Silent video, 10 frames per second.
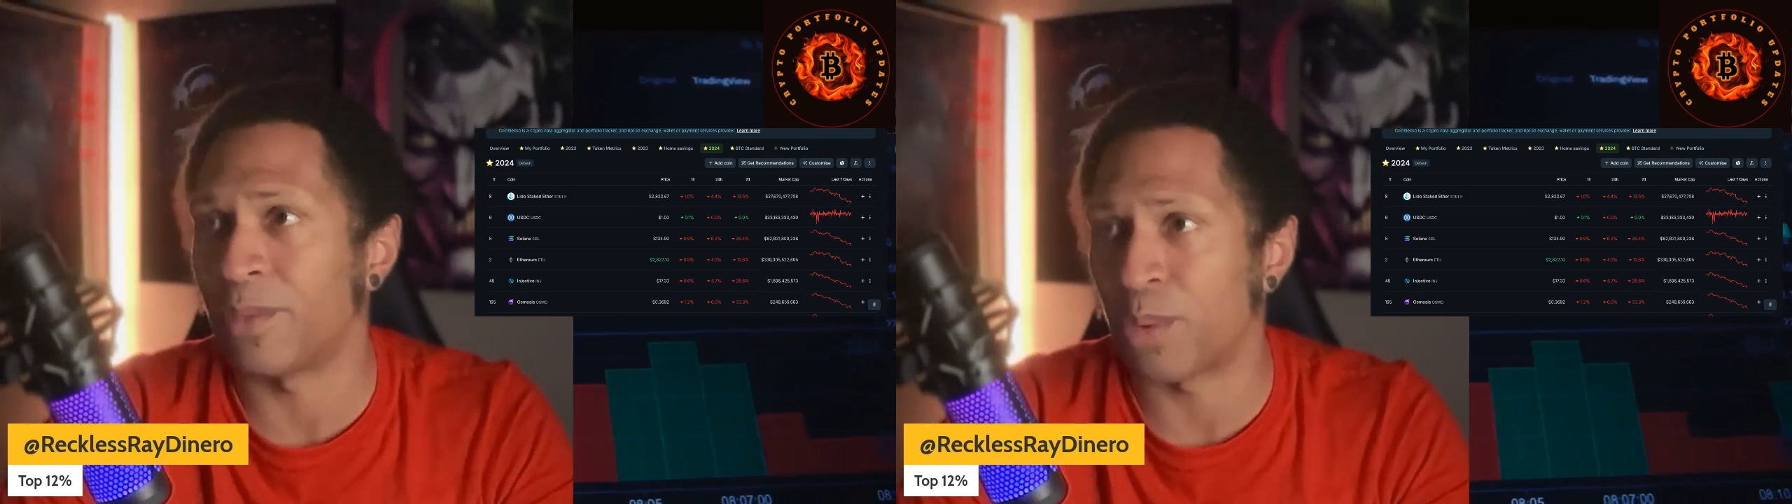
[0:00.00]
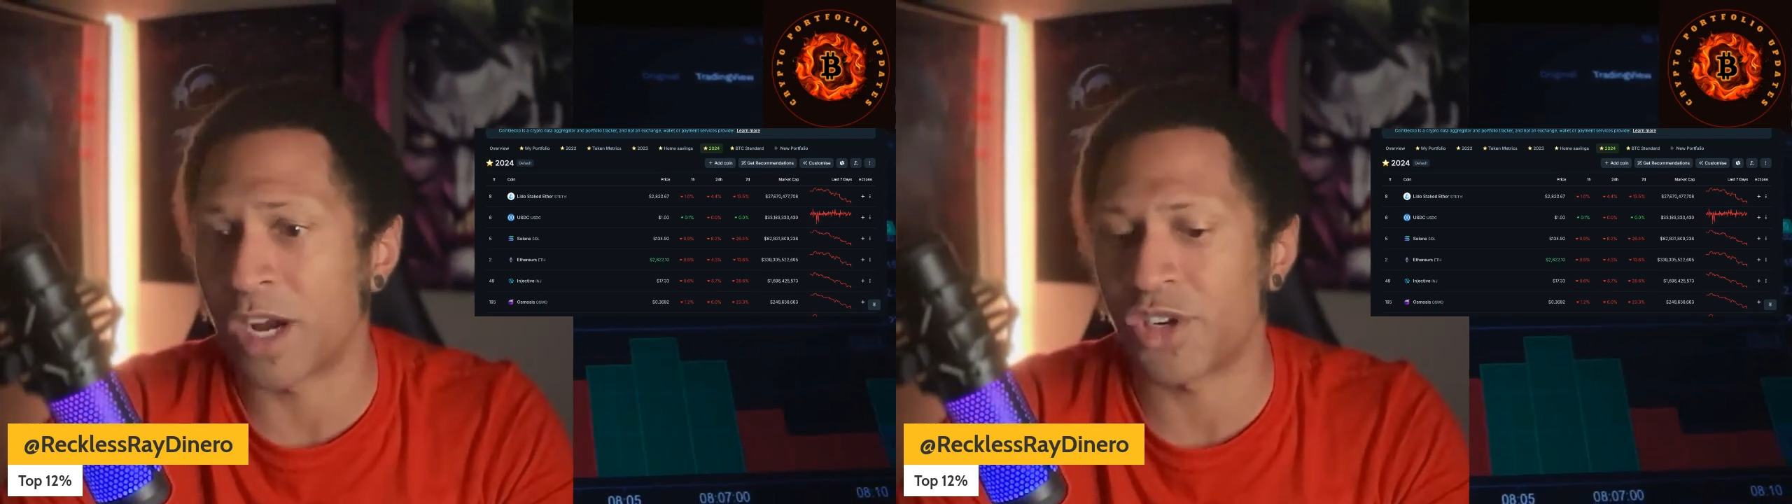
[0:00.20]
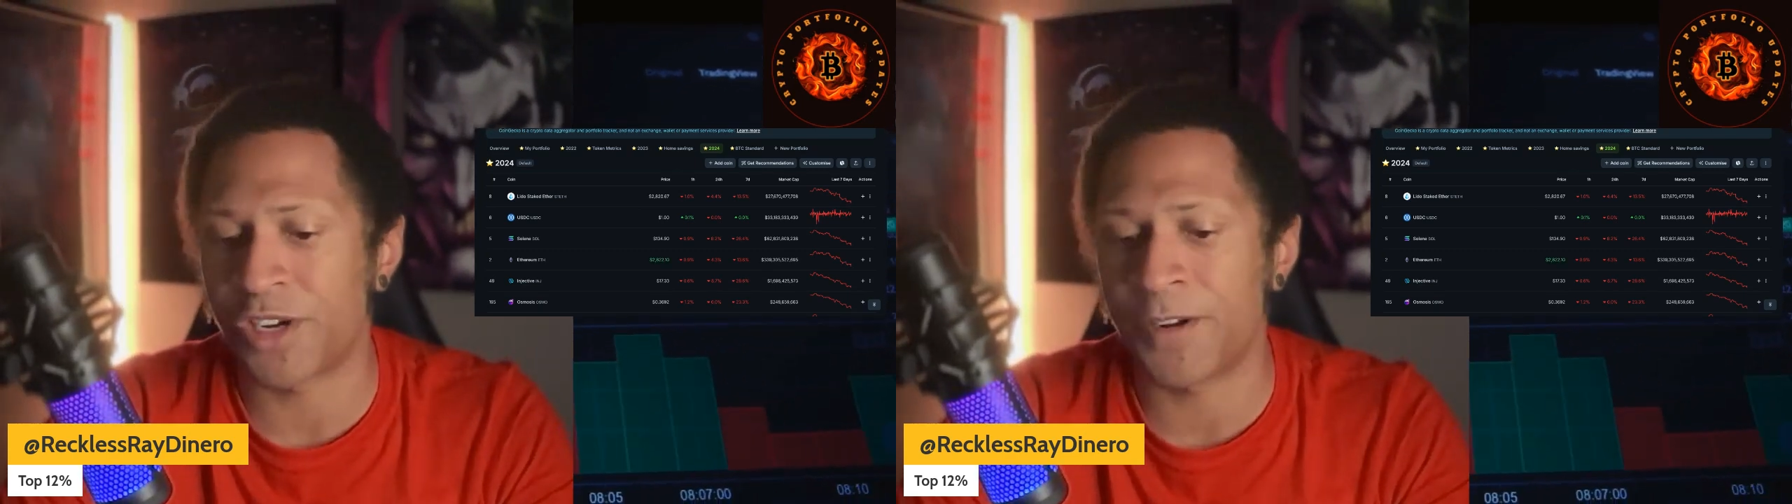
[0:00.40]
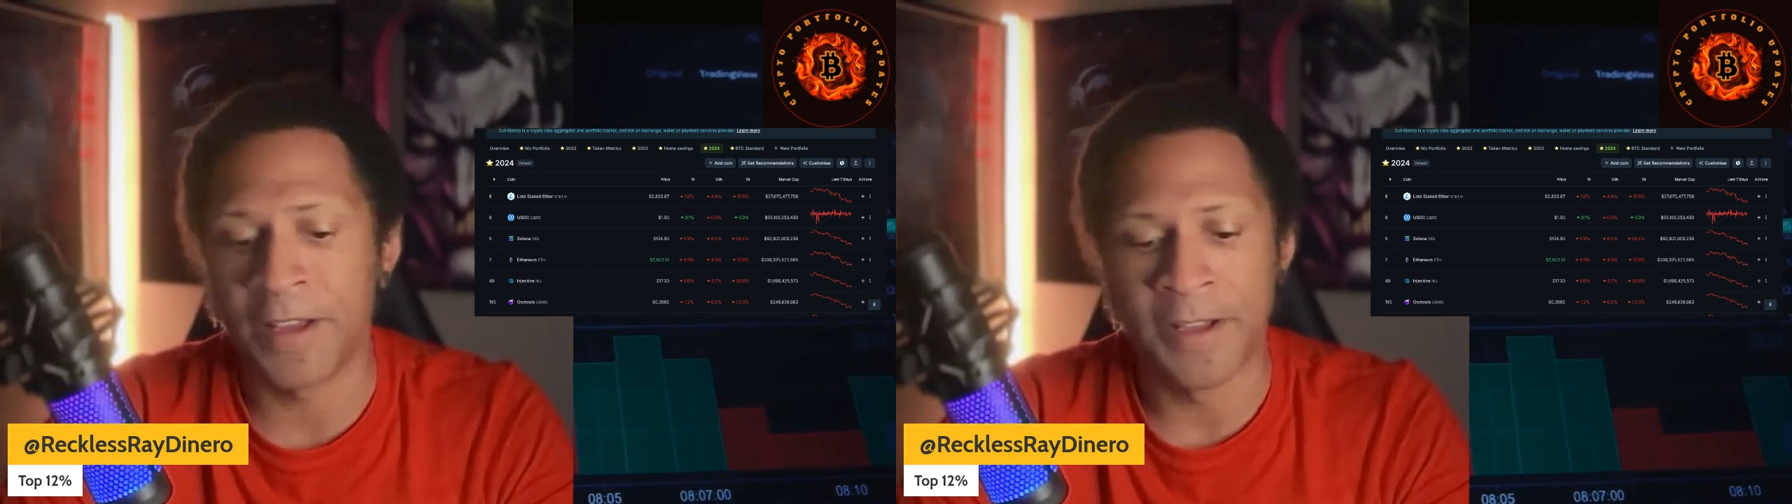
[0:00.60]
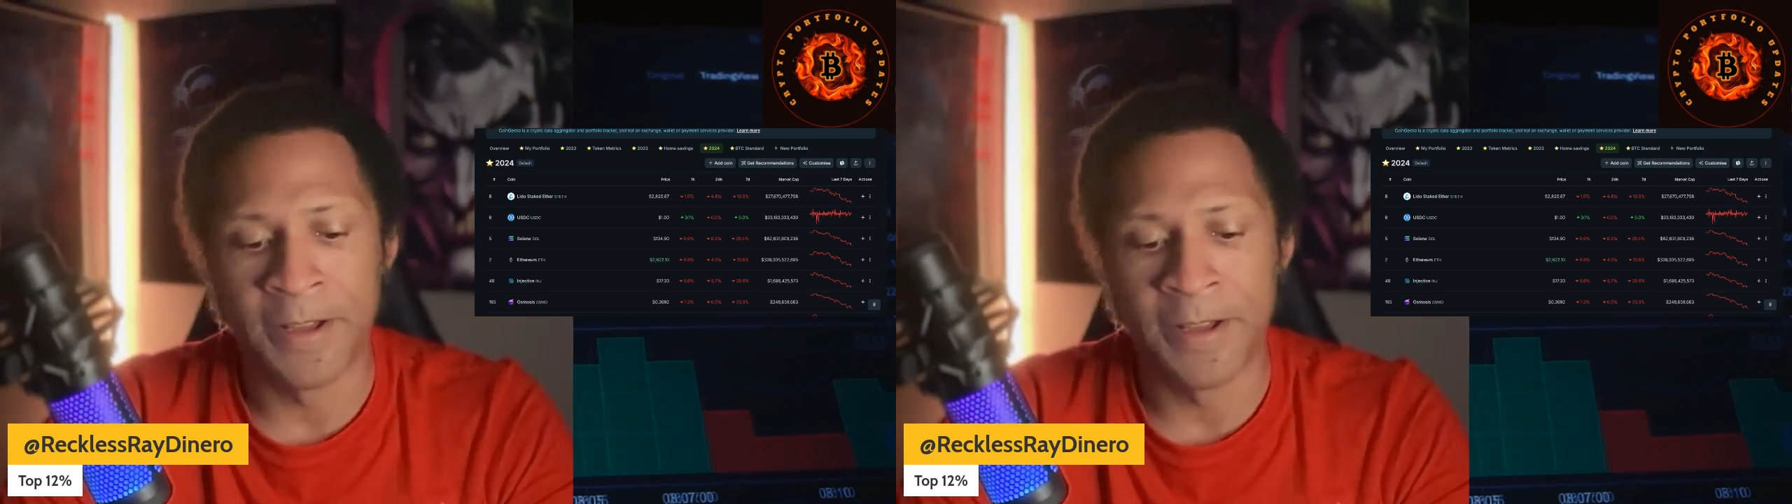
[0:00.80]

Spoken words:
depression,